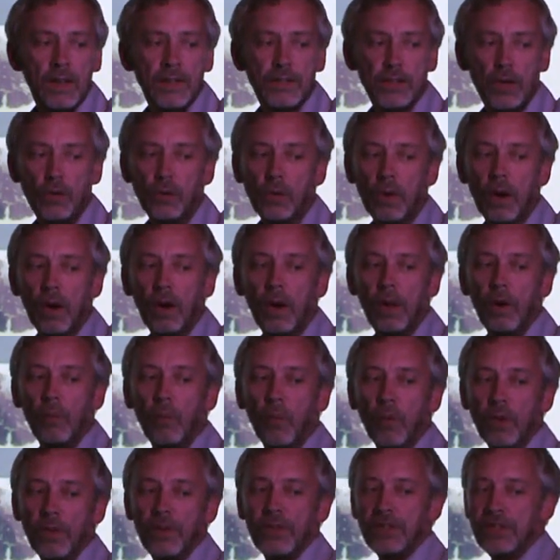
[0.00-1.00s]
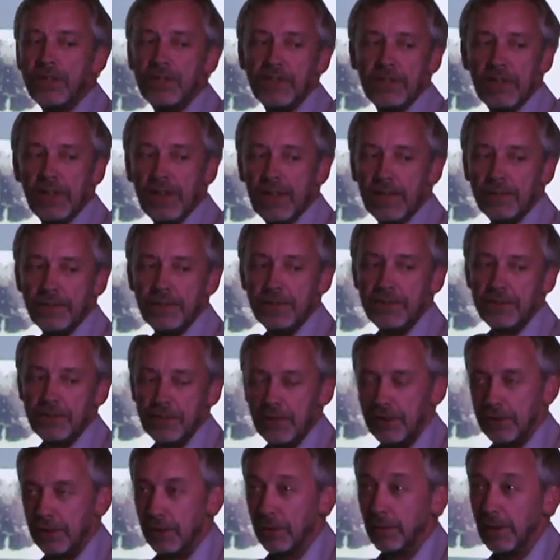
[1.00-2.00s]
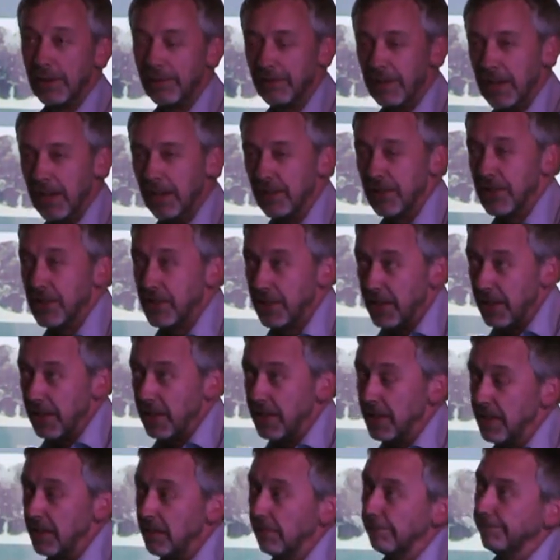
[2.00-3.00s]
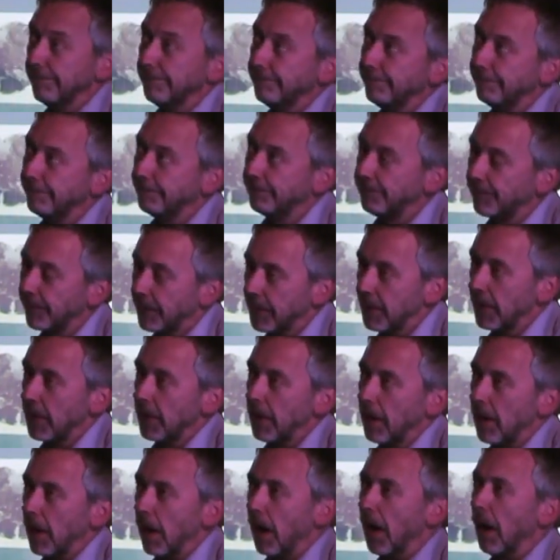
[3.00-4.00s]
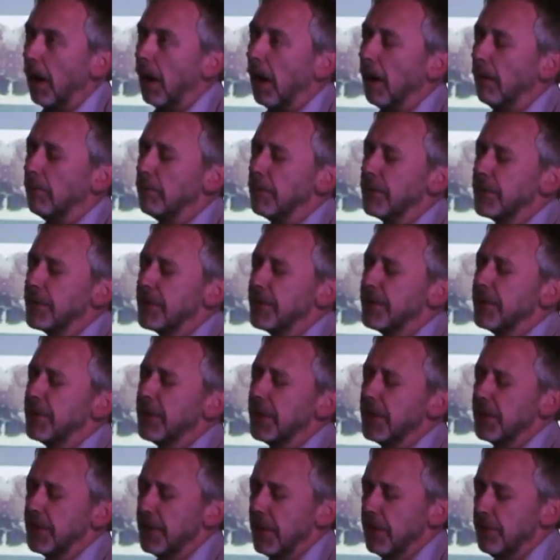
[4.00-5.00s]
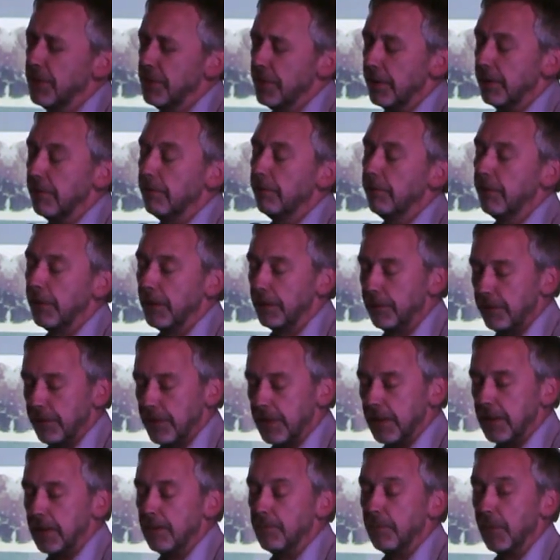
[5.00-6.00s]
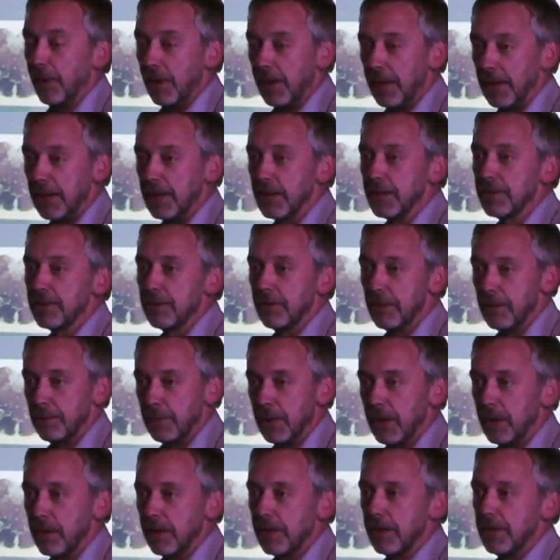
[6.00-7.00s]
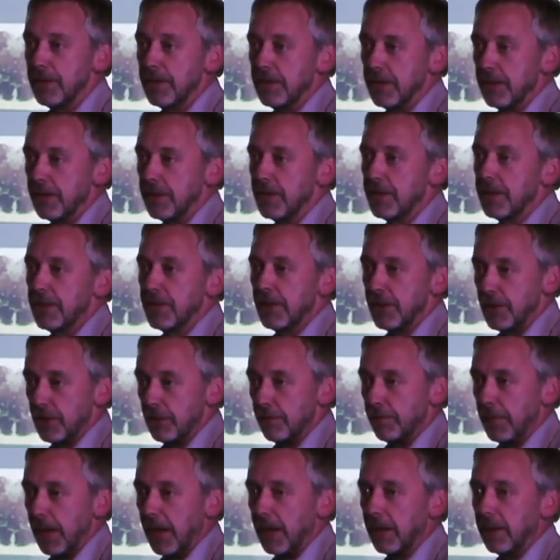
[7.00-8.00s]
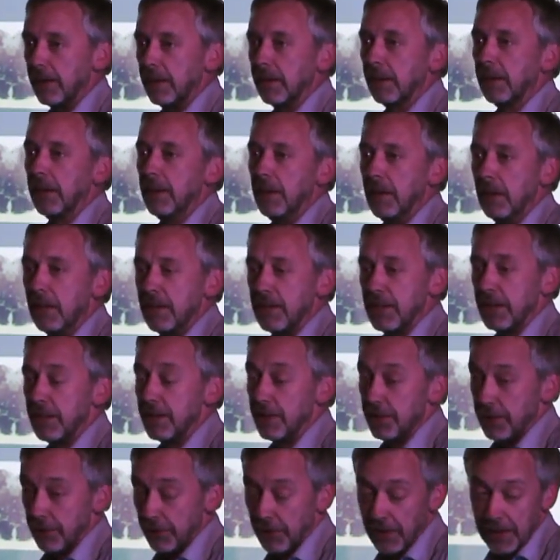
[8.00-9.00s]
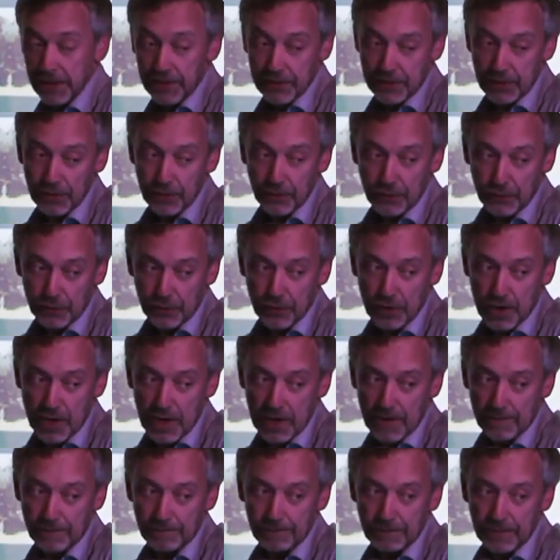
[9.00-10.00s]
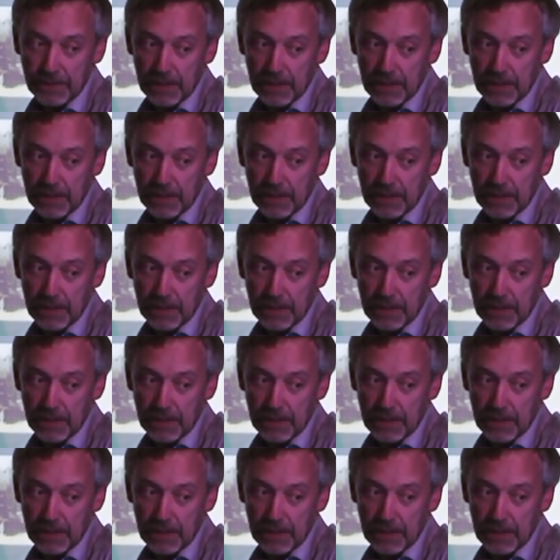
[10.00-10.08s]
So what this has allowed us to do, we've now seen 650 brains through the Parkinson's Tissue Bank since 2003.